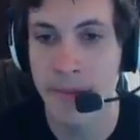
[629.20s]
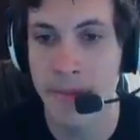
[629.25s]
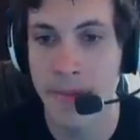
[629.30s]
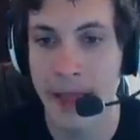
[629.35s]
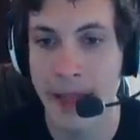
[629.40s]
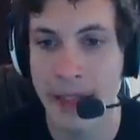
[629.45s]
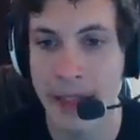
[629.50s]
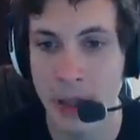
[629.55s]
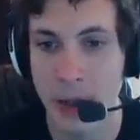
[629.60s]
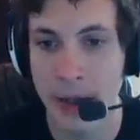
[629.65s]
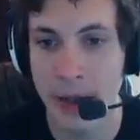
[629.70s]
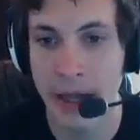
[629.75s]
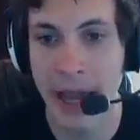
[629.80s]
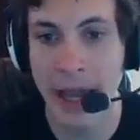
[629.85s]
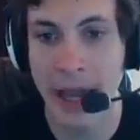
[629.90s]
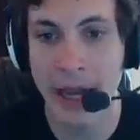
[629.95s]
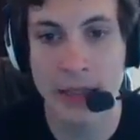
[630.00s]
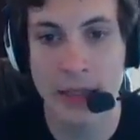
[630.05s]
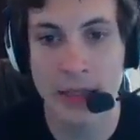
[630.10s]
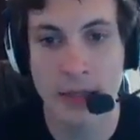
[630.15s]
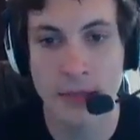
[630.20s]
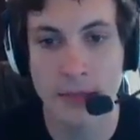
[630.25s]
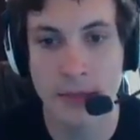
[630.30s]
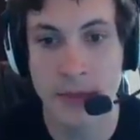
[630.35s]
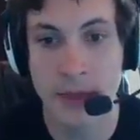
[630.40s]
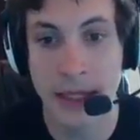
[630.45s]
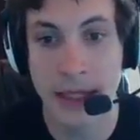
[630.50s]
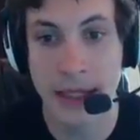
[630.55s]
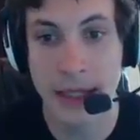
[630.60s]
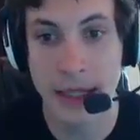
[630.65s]
it's okay because
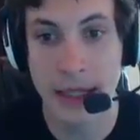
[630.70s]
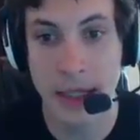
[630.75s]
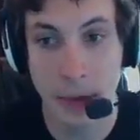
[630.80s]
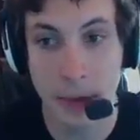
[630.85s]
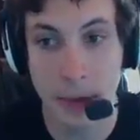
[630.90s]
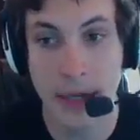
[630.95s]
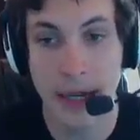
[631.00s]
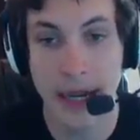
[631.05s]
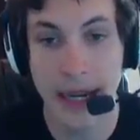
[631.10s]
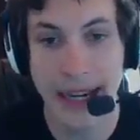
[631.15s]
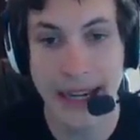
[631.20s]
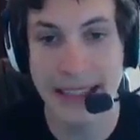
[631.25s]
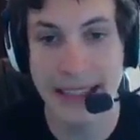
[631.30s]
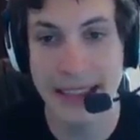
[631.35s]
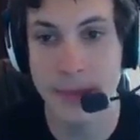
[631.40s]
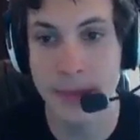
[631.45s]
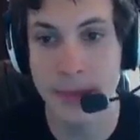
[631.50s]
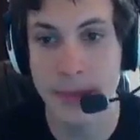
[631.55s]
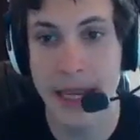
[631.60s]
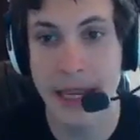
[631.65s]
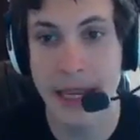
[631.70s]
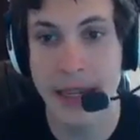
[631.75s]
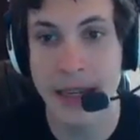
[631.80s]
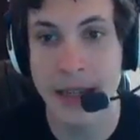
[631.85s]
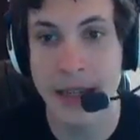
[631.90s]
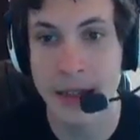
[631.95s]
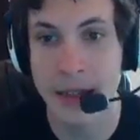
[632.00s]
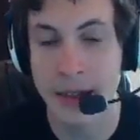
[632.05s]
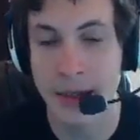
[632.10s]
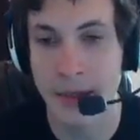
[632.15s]
you're related to me.
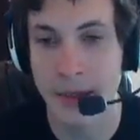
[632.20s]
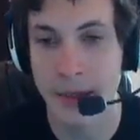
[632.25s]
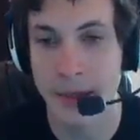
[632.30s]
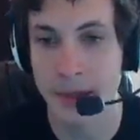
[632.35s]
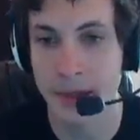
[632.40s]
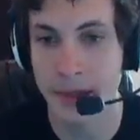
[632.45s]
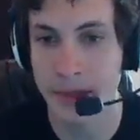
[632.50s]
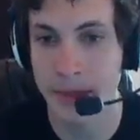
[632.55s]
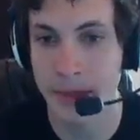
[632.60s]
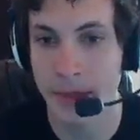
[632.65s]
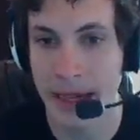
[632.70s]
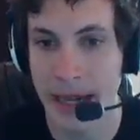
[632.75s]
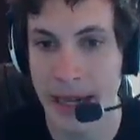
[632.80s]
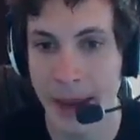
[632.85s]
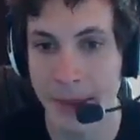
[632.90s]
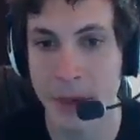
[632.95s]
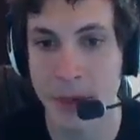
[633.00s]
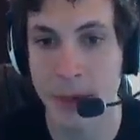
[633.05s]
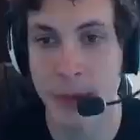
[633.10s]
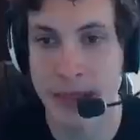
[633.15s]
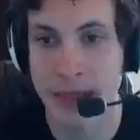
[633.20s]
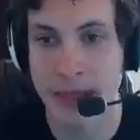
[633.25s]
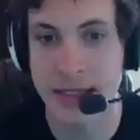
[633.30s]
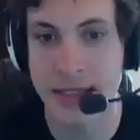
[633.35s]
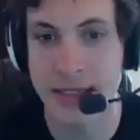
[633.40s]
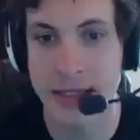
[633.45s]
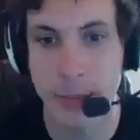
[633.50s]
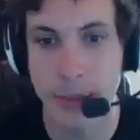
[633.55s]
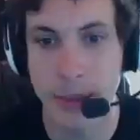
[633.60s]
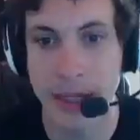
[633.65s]
And I'm from
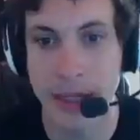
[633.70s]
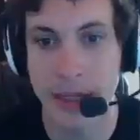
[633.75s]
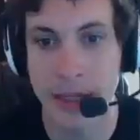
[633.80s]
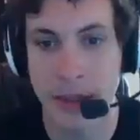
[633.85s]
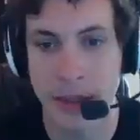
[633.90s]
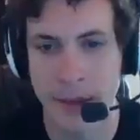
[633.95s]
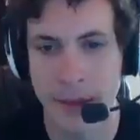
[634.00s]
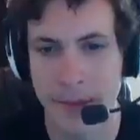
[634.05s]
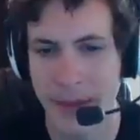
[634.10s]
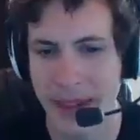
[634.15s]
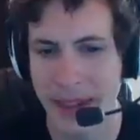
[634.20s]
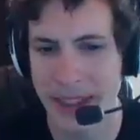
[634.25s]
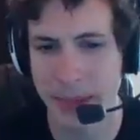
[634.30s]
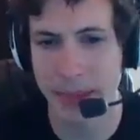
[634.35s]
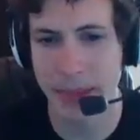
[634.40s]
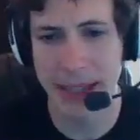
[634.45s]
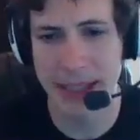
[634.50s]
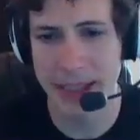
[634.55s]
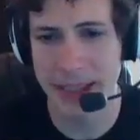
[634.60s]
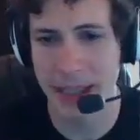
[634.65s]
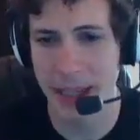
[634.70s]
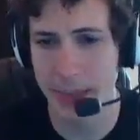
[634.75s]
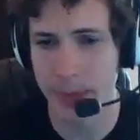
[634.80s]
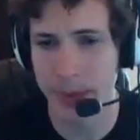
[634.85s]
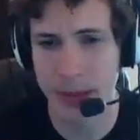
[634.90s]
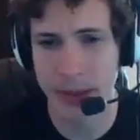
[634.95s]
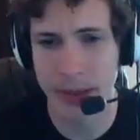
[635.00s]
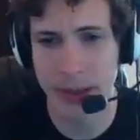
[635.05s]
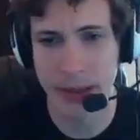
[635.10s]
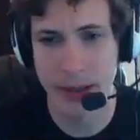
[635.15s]
Mississippi. That's messed up.
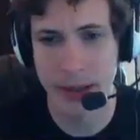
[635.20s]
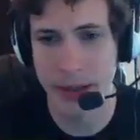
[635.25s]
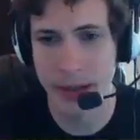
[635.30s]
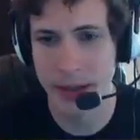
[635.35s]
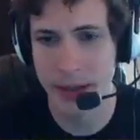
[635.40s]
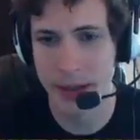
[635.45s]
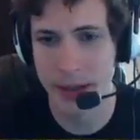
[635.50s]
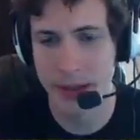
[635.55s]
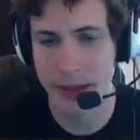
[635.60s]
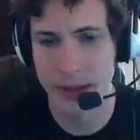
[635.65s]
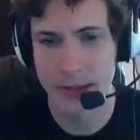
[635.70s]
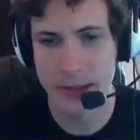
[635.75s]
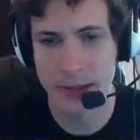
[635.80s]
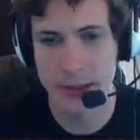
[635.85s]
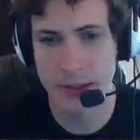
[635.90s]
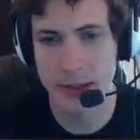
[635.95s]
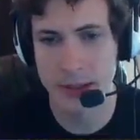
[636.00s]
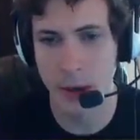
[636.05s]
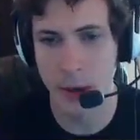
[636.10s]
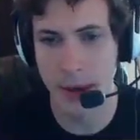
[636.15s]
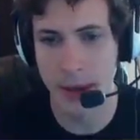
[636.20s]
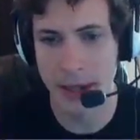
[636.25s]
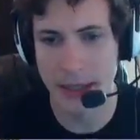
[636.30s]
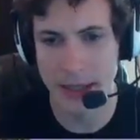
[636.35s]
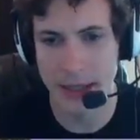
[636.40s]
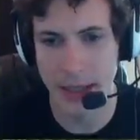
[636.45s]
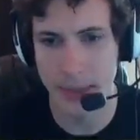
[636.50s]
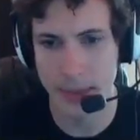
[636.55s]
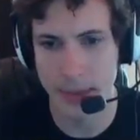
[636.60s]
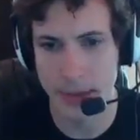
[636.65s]
So
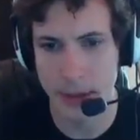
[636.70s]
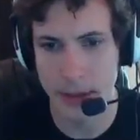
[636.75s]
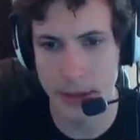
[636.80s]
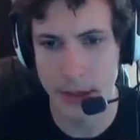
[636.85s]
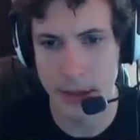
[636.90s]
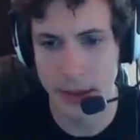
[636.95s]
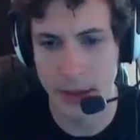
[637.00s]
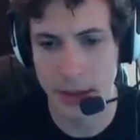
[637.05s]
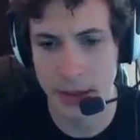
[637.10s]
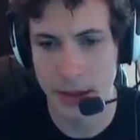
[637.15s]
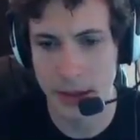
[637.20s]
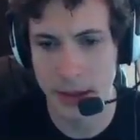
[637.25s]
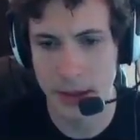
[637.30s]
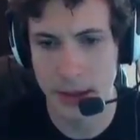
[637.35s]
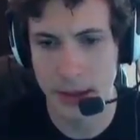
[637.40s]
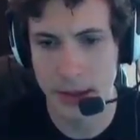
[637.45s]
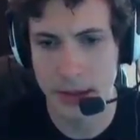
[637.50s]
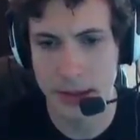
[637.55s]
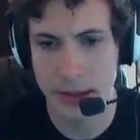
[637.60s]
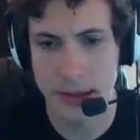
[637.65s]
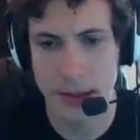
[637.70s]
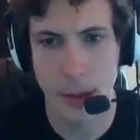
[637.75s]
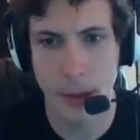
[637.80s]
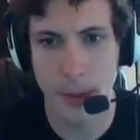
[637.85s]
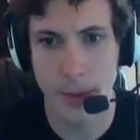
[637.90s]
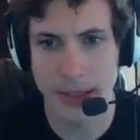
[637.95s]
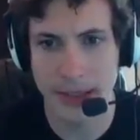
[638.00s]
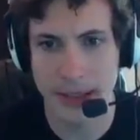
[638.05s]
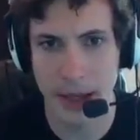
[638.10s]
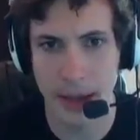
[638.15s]
messed up, dude. So
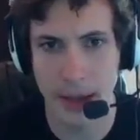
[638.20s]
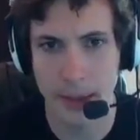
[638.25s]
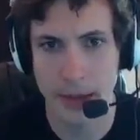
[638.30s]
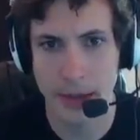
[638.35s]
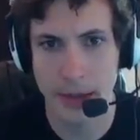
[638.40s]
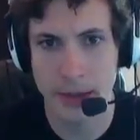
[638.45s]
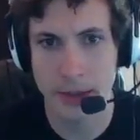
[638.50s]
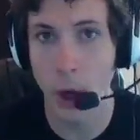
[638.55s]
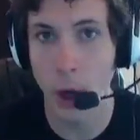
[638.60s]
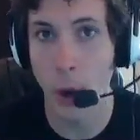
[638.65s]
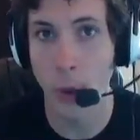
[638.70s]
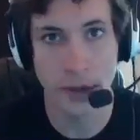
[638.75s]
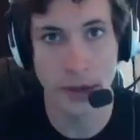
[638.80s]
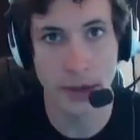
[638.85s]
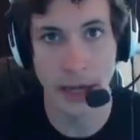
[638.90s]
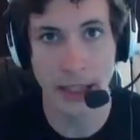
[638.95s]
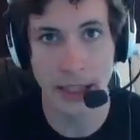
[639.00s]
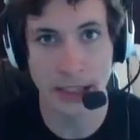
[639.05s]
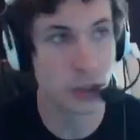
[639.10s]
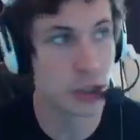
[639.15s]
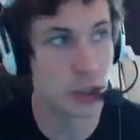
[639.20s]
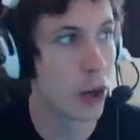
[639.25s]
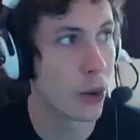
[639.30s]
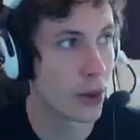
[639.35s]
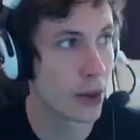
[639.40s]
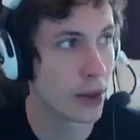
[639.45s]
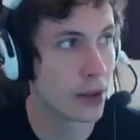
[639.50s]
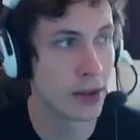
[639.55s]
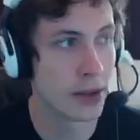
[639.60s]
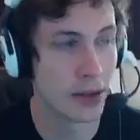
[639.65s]
messed up. Don't. It's a
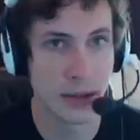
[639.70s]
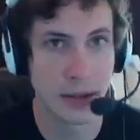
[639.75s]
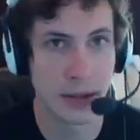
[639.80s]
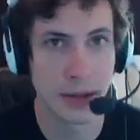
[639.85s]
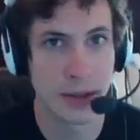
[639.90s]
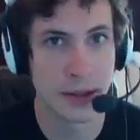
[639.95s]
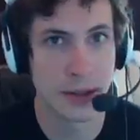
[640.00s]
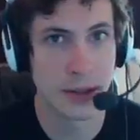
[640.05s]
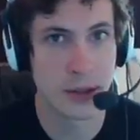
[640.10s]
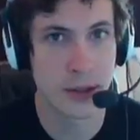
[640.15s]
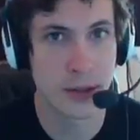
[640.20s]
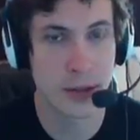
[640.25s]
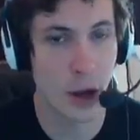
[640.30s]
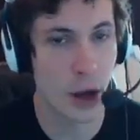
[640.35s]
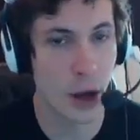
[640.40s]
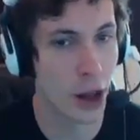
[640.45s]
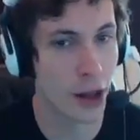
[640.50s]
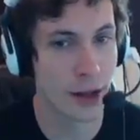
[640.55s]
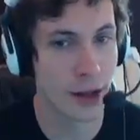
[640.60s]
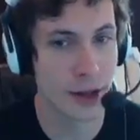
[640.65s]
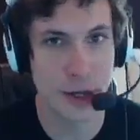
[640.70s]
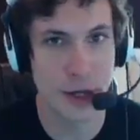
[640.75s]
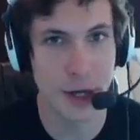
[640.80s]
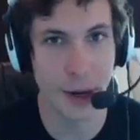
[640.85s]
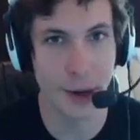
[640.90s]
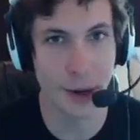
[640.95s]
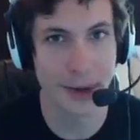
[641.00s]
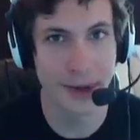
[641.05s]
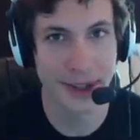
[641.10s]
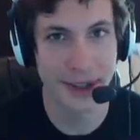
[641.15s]
joke. It's all a
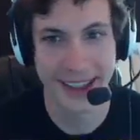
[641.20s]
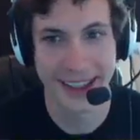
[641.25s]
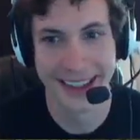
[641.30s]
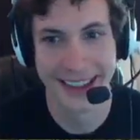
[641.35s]
joke.